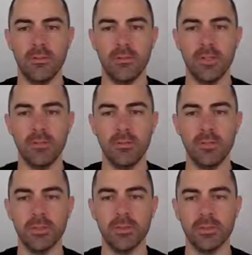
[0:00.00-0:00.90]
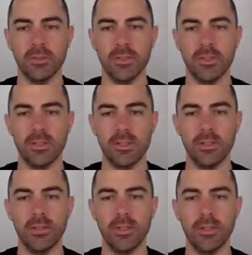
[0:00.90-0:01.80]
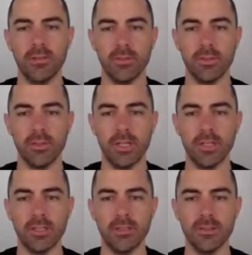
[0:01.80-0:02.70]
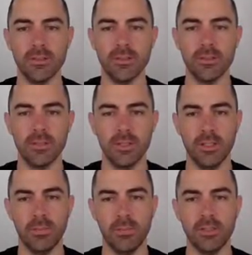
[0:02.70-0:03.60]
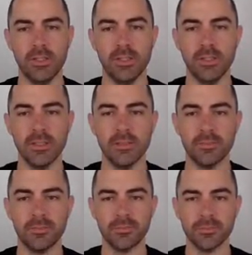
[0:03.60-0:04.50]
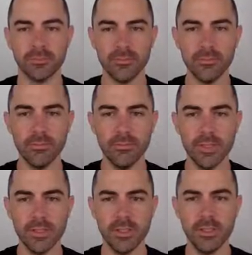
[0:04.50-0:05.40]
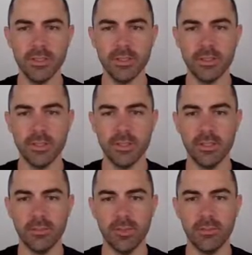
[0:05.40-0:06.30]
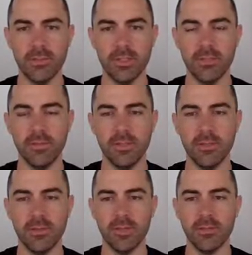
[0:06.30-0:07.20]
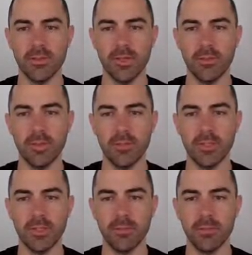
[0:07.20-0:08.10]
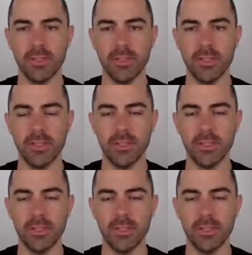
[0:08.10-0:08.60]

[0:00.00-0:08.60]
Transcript: variable because it can only live on a lattice, like a pixel lattice. Basically this is saying that whenever an event arrives, I will update pixel